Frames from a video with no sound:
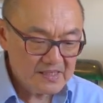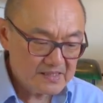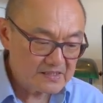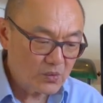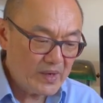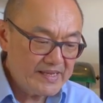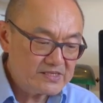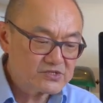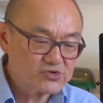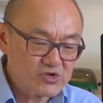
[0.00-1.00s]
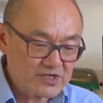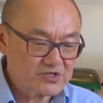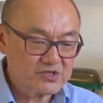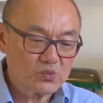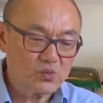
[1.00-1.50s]
The way it's
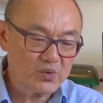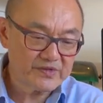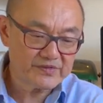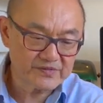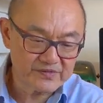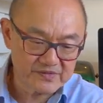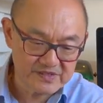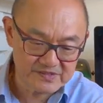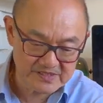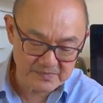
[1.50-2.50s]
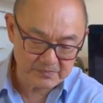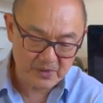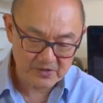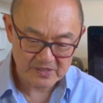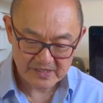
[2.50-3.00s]
structured with this zip
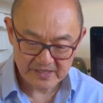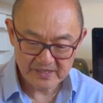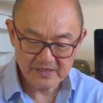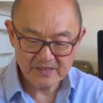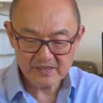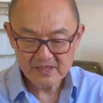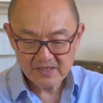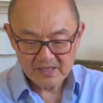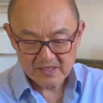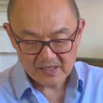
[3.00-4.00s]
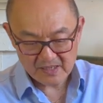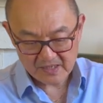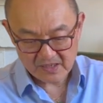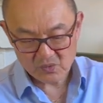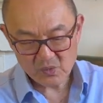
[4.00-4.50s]
pocket here,
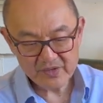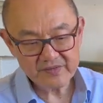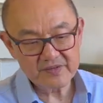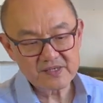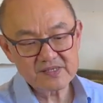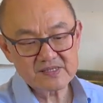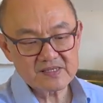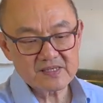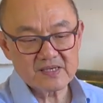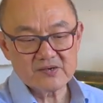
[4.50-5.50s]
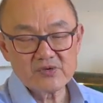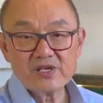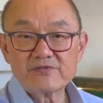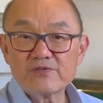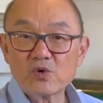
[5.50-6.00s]
with this
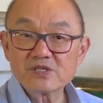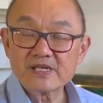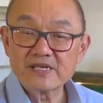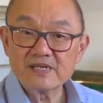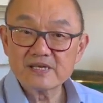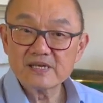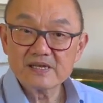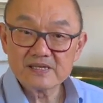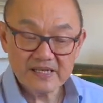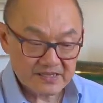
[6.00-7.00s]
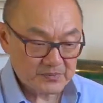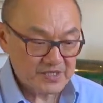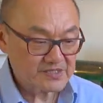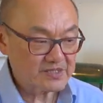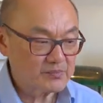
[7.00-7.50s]
reinforcing leather
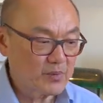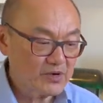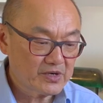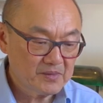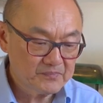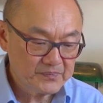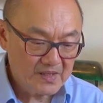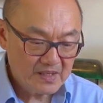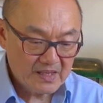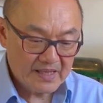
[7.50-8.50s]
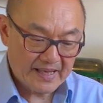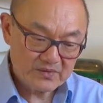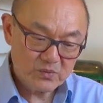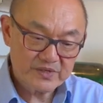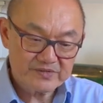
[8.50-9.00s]
piece at the bottom,
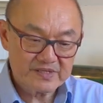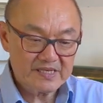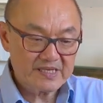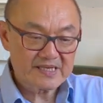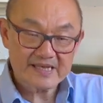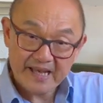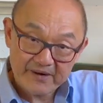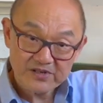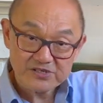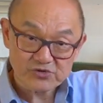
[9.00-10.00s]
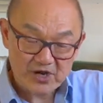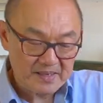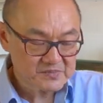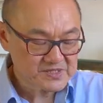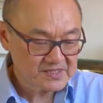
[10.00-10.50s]
and with the carry
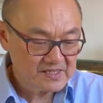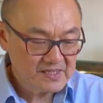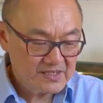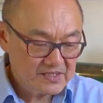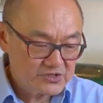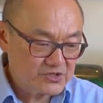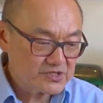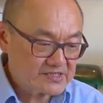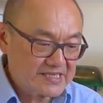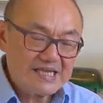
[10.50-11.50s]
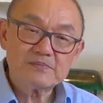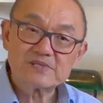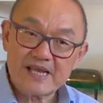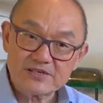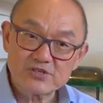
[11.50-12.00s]
straps, just keeps
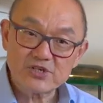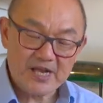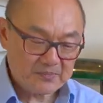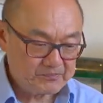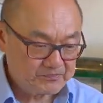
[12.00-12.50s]
that shape.